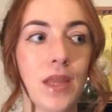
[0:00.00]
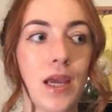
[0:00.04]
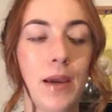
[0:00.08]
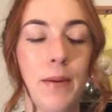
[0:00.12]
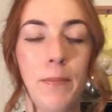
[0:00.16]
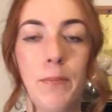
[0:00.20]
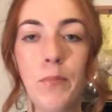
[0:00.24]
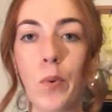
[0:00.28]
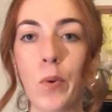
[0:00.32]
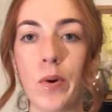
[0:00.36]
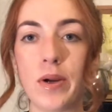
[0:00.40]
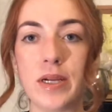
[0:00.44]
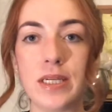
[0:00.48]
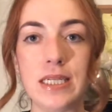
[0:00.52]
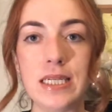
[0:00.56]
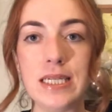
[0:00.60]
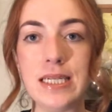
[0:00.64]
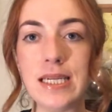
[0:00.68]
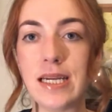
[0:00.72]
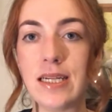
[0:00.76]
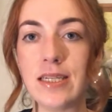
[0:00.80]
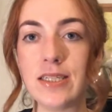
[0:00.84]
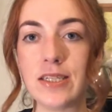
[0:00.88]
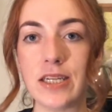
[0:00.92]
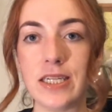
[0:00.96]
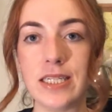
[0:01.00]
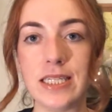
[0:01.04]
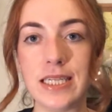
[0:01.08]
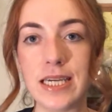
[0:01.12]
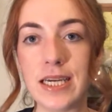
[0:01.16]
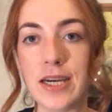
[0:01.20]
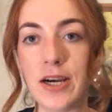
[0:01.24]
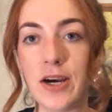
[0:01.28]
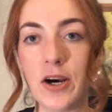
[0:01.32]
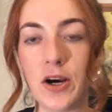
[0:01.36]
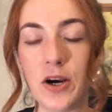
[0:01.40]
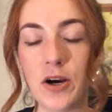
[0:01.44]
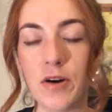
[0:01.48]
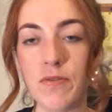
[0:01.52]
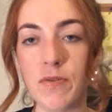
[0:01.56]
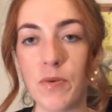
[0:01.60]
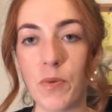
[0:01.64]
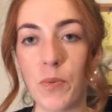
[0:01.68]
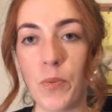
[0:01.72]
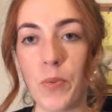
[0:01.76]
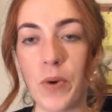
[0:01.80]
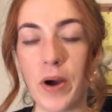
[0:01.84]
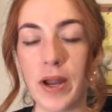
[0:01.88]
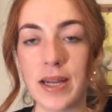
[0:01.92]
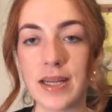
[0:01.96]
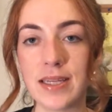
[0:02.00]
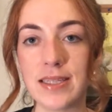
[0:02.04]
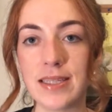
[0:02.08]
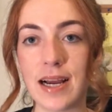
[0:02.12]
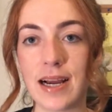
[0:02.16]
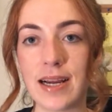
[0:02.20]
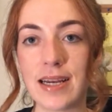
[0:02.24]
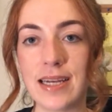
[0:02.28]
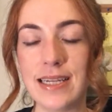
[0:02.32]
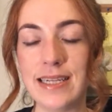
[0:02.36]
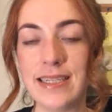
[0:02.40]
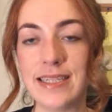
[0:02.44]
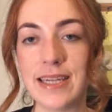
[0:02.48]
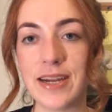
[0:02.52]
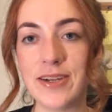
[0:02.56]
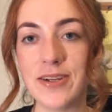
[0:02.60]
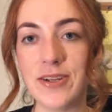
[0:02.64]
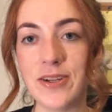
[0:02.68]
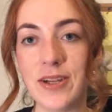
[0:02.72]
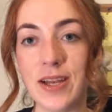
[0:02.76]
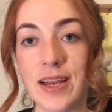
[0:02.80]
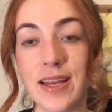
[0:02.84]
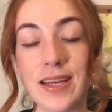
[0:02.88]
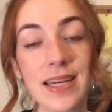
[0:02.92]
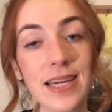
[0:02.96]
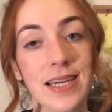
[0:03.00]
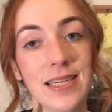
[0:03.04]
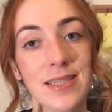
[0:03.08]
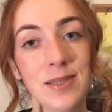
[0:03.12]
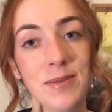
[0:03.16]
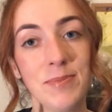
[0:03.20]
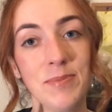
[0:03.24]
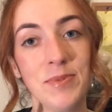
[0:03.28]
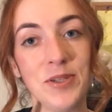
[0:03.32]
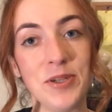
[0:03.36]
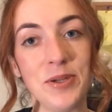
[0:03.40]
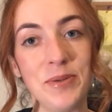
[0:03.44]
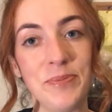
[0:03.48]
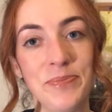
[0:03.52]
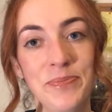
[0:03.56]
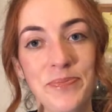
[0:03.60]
more detailed idea of what exactly Daniel gets up to.